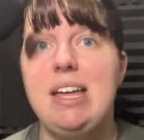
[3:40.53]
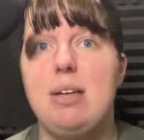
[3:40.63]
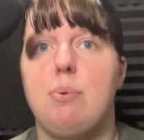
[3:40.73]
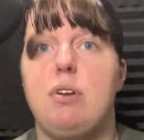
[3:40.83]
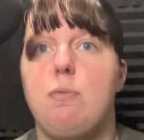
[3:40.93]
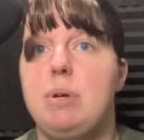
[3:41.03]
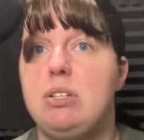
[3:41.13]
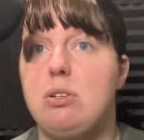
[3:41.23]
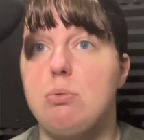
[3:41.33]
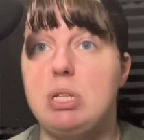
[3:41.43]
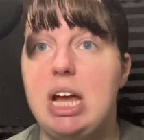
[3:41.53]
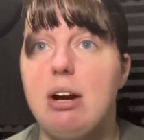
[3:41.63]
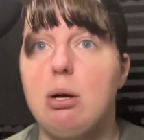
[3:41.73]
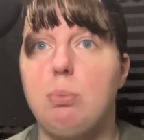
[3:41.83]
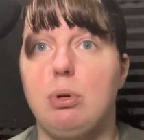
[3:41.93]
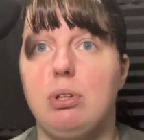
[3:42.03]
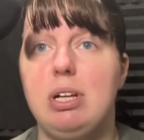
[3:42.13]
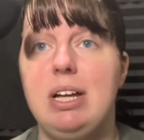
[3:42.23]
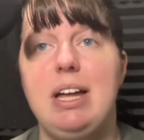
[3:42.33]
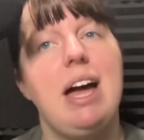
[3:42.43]
It would have been too
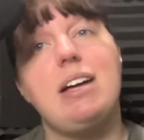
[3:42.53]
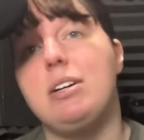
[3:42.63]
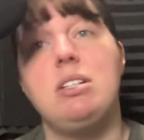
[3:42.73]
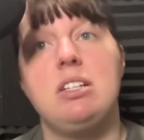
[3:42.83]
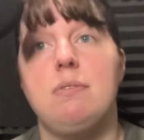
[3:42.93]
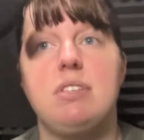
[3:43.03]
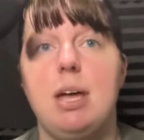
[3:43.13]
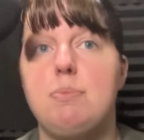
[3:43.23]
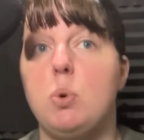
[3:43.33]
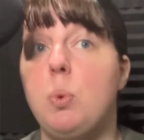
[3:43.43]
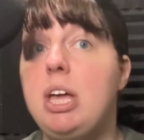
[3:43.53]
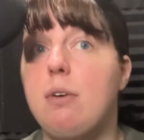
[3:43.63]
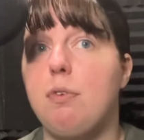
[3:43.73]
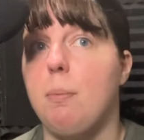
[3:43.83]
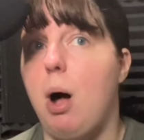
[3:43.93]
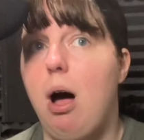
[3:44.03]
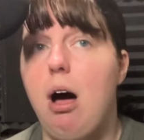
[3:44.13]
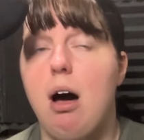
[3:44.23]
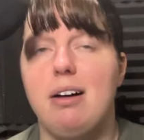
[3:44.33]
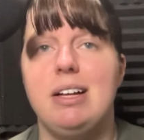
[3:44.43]
terrible. I couldn't have slept a wink from
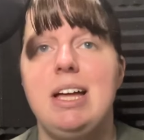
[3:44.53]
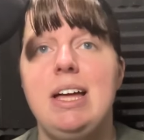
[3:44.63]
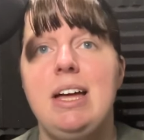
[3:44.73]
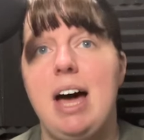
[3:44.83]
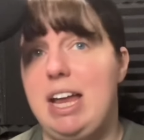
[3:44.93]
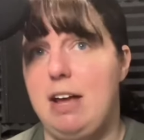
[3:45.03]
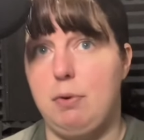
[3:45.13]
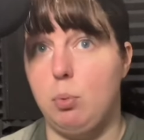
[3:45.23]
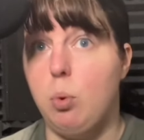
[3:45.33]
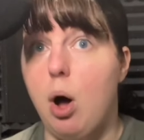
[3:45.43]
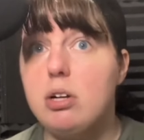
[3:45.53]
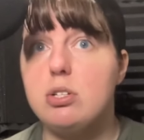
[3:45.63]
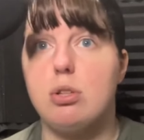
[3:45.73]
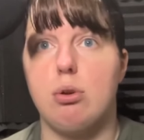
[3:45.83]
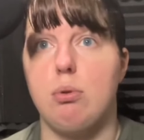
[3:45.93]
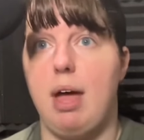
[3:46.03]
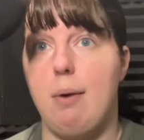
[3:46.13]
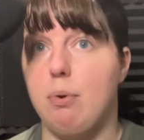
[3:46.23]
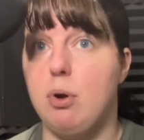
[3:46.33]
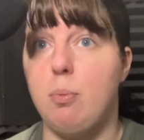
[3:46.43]
awe. I never walked through
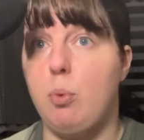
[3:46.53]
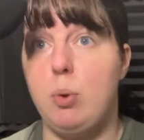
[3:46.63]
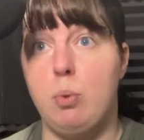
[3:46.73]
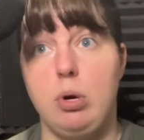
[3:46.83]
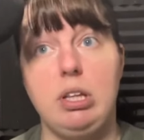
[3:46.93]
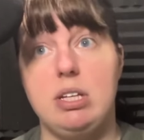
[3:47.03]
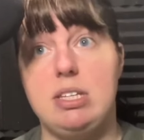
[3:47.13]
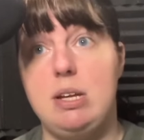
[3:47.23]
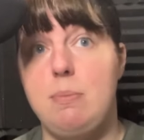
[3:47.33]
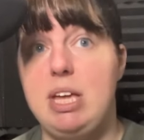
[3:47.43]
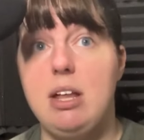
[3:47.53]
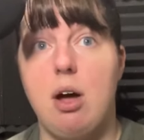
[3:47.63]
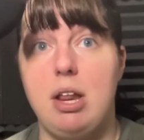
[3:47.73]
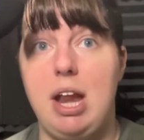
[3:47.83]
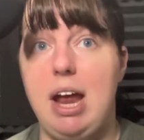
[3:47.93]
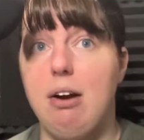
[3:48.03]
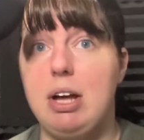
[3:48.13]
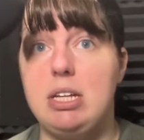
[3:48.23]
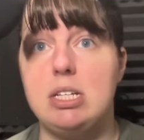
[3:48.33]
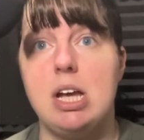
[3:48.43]
that room when Marilla sent me in on an
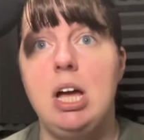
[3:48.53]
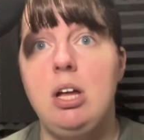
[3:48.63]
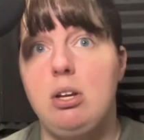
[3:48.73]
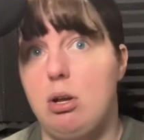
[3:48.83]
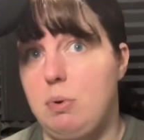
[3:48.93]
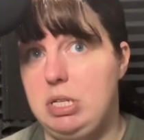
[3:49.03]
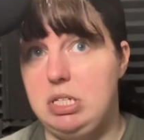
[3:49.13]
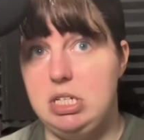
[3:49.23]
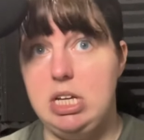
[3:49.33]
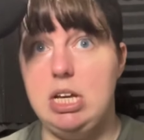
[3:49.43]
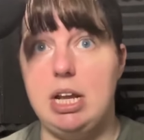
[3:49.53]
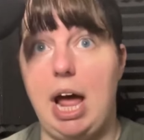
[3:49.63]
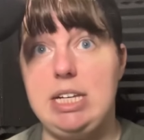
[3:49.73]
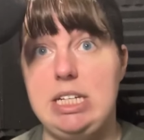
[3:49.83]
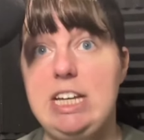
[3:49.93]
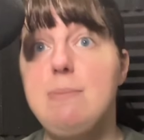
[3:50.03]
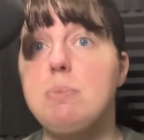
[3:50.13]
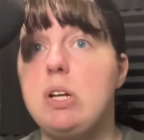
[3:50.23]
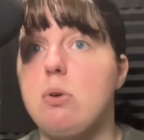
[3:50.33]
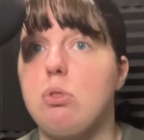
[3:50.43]
errand. No, indeed, I
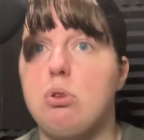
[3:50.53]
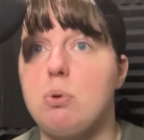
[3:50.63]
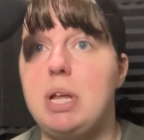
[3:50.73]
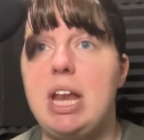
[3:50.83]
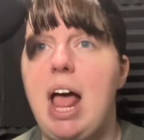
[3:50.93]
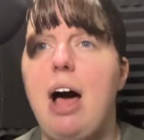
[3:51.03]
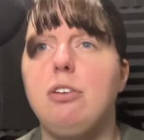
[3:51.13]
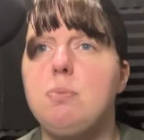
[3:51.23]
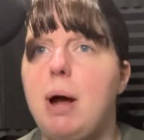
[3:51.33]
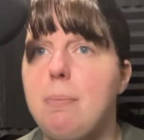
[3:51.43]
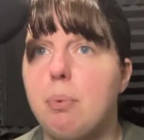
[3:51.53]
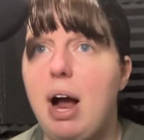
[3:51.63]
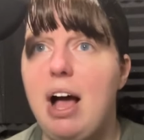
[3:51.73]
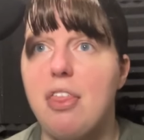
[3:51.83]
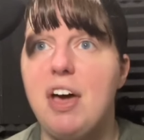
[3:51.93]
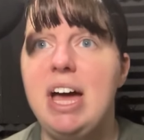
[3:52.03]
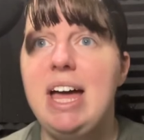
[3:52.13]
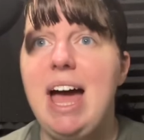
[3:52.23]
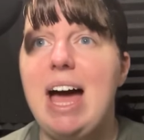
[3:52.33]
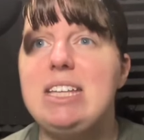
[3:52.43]
tiptoed through it and held my breath,
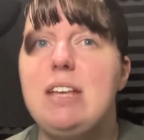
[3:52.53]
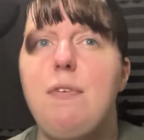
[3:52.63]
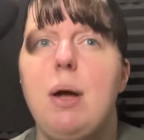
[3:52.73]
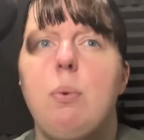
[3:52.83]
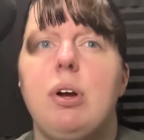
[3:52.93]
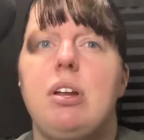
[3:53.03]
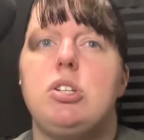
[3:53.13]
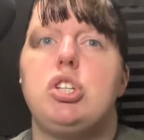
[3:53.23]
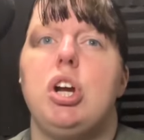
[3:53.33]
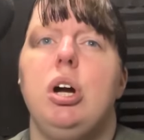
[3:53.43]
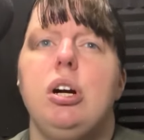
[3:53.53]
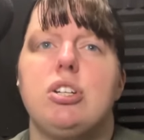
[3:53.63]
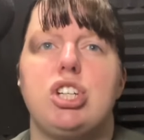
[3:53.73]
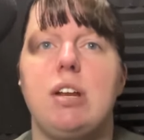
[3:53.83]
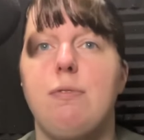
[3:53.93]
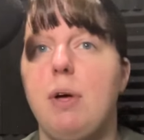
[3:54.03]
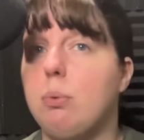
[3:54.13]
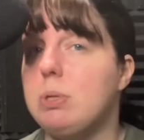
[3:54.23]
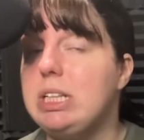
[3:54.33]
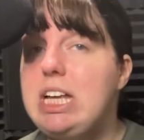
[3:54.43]
as if I were in a church and
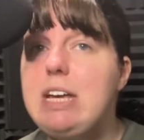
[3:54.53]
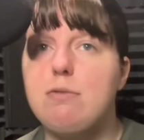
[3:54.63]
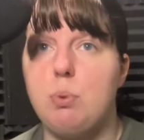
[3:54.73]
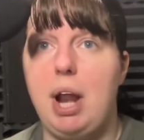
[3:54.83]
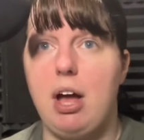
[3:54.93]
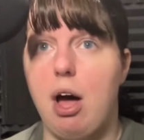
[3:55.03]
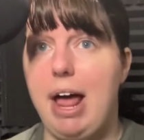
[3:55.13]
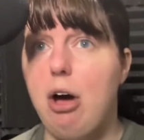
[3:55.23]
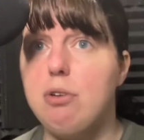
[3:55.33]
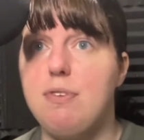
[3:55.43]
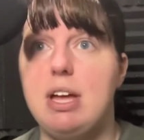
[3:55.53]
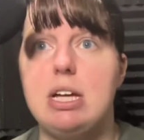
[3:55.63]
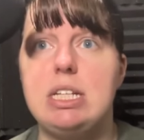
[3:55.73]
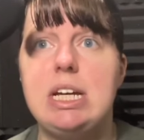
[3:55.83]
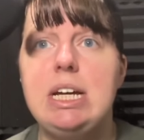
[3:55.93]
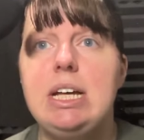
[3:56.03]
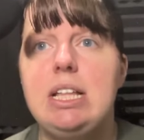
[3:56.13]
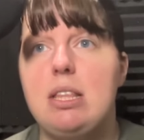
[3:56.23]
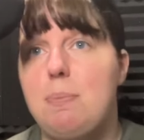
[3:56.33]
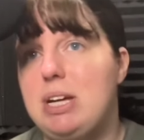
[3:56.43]
felt relieved when I got out of it.
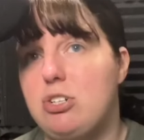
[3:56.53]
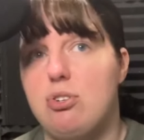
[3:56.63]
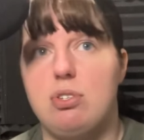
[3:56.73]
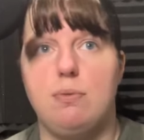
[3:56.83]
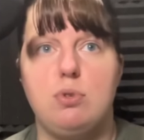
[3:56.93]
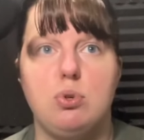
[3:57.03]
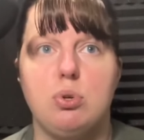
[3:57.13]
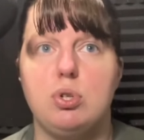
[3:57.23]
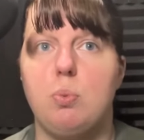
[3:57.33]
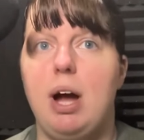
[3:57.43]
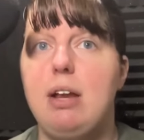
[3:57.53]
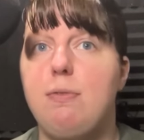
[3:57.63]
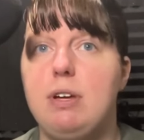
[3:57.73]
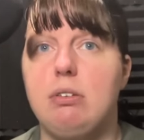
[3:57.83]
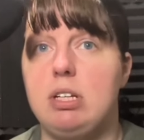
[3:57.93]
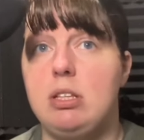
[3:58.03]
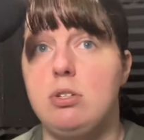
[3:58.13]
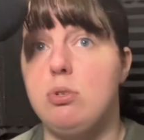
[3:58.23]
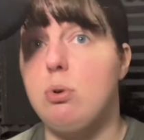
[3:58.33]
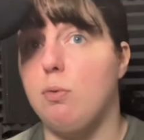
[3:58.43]
The pictures of George Whitefield and the
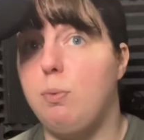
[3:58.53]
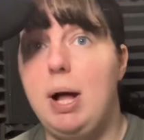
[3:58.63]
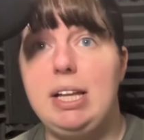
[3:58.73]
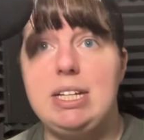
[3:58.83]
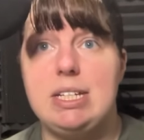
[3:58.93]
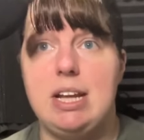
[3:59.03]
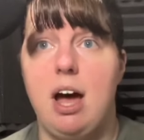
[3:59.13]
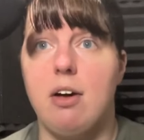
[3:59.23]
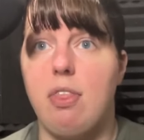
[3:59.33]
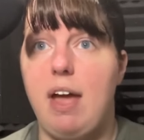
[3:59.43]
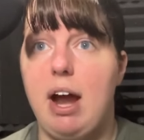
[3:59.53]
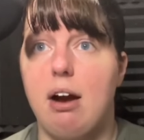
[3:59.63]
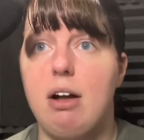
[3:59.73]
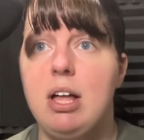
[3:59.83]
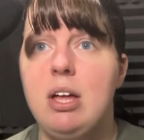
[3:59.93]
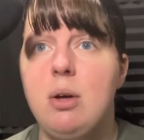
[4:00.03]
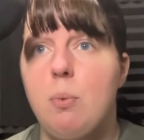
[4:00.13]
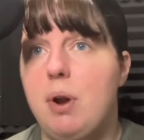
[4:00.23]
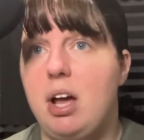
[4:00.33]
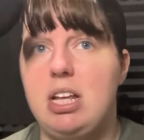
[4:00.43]
Duke of Wellington hung there,
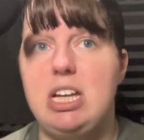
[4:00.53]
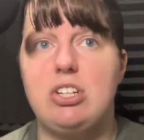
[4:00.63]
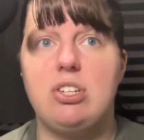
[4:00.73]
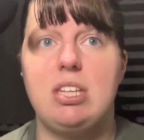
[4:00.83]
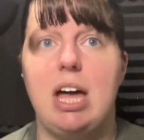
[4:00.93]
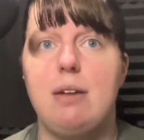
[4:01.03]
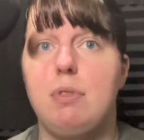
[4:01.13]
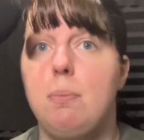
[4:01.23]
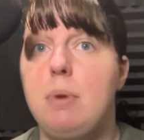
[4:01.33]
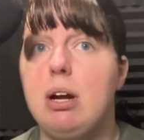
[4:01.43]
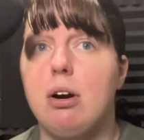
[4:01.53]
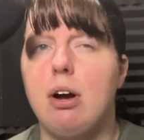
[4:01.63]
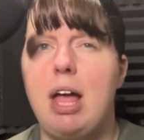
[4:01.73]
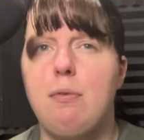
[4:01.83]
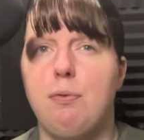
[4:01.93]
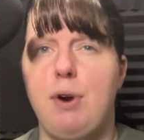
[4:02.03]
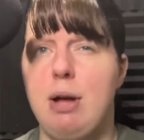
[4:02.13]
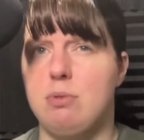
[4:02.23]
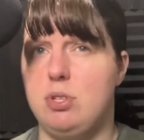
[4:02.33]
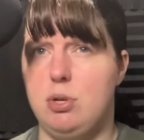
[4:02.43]
one on each side of the mirror, and
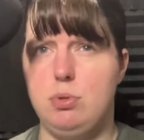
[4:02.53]
frowned so